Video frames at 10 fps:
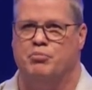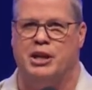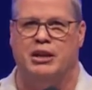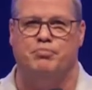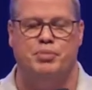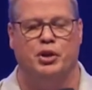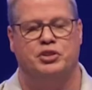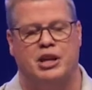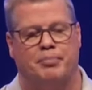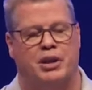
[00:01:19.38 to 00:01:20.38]
being
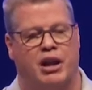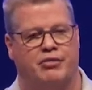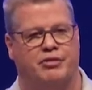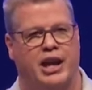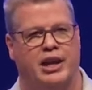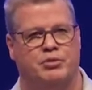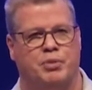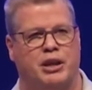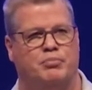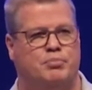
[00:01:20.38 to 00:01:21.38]
built up in our
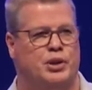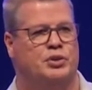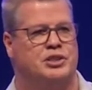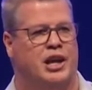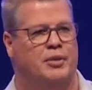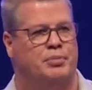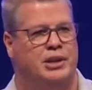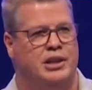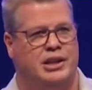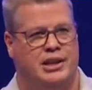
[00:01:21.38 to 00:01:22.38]
faith, being built
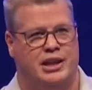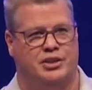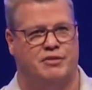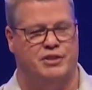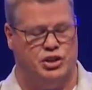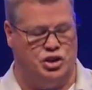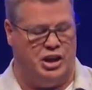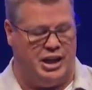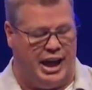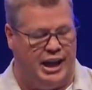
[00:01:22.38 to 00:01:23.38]
up in the
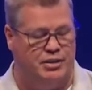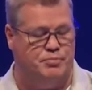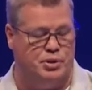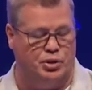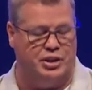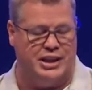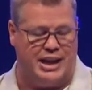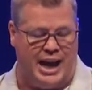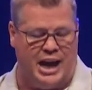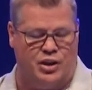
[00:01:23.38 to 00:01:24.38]
vision, and
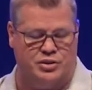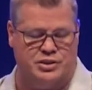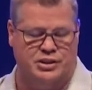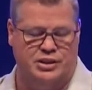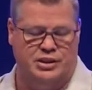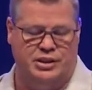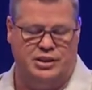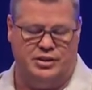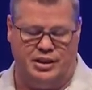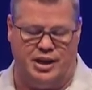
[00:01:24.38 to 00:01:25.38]
building out
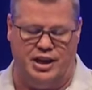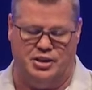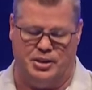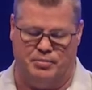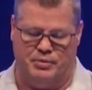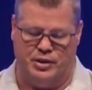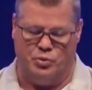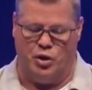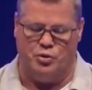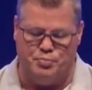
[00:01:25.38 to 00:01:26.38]
the kingdom.
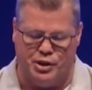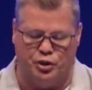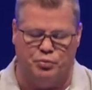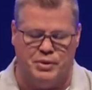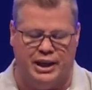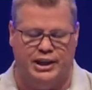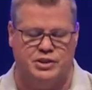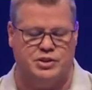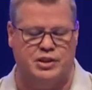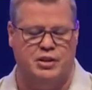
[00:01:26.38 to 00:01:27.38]
The word build
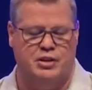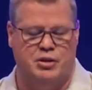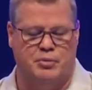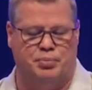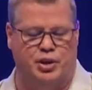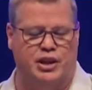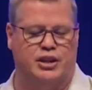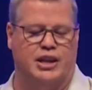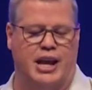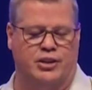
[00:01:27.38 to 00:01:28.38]
means putting
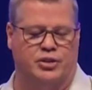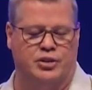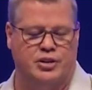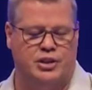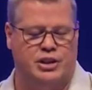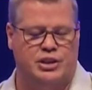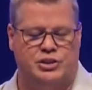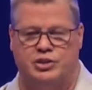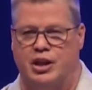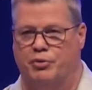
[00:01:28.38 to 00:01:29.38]
together
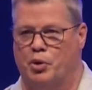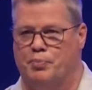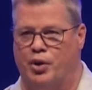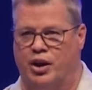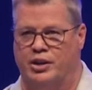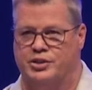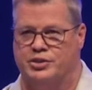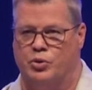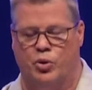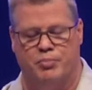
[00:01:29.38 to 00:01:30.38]
several
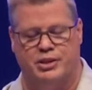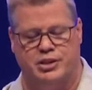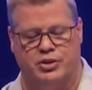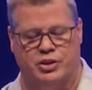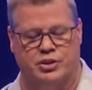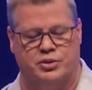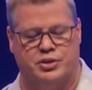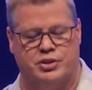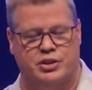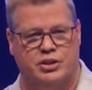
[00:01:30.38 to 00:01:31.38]
parts or
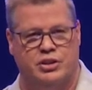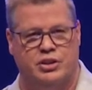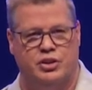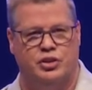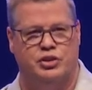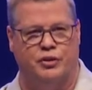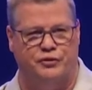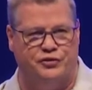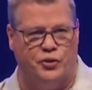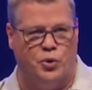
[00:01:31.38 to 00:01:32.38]
materials to
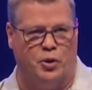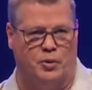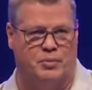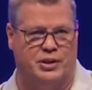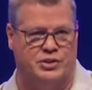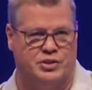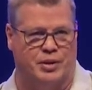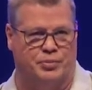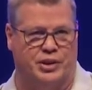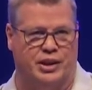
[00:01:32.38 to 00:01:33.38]
form
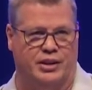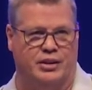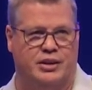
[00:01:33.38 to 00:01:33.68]
something.